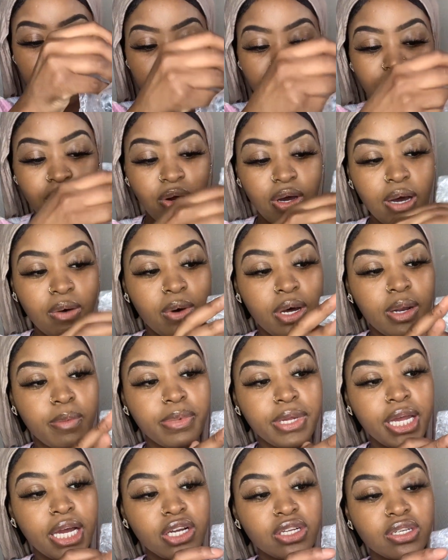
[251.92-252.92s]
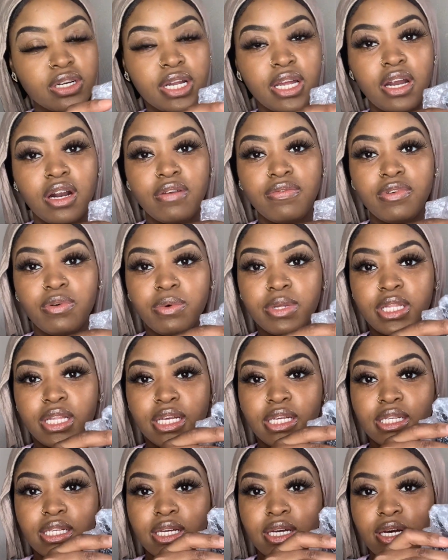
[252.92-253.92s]
Oh, I want to be extra careful with
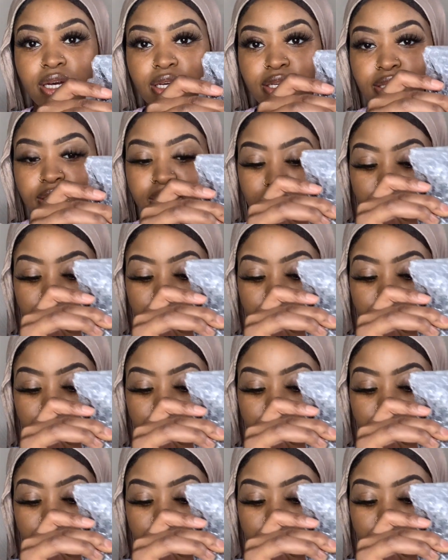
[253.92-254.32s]
this, cause